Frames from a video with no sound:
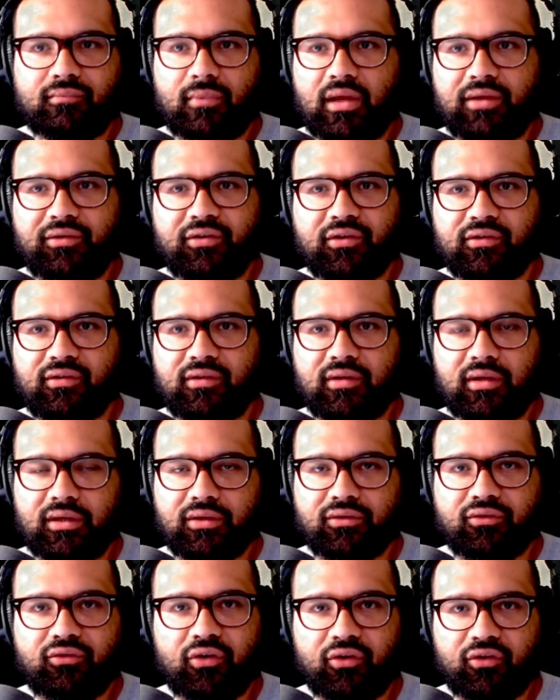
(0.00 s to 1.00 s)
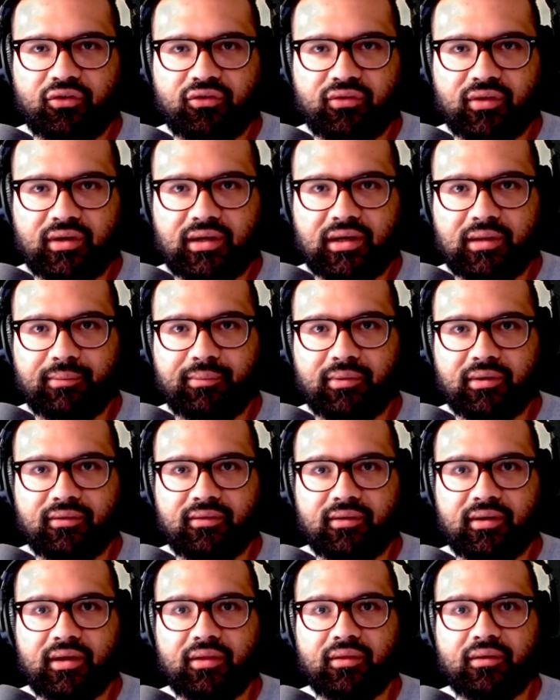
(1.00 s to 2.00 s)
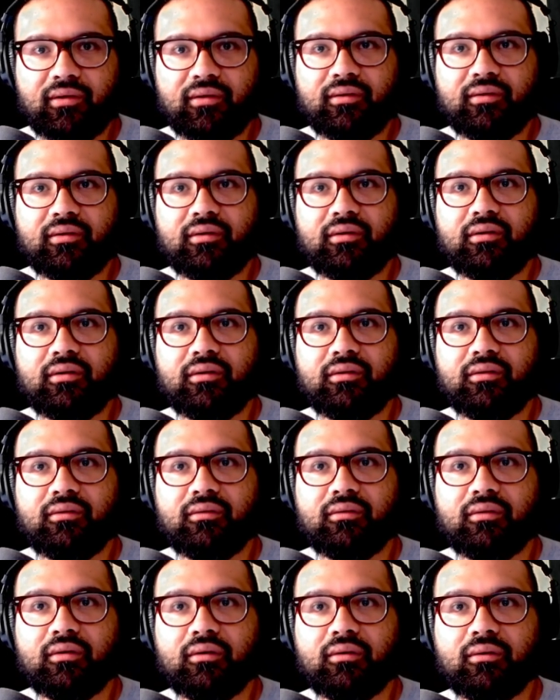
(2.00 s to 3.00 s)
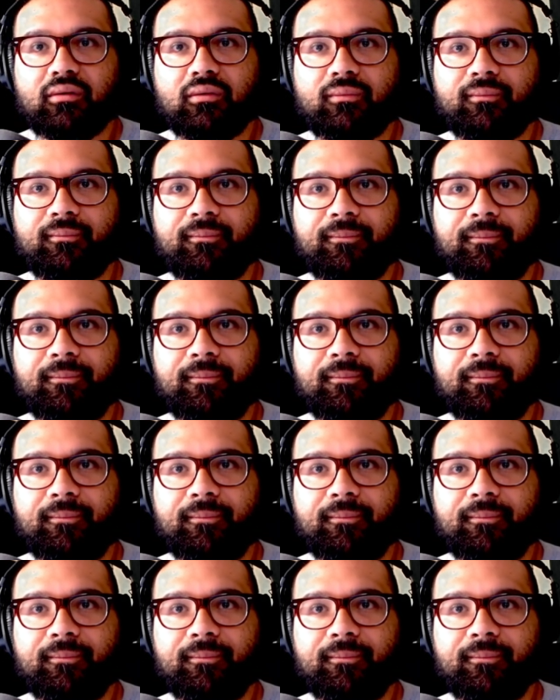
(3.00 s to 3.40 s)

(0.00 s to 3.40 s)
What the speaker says: it's just the instructions on how to put it together. So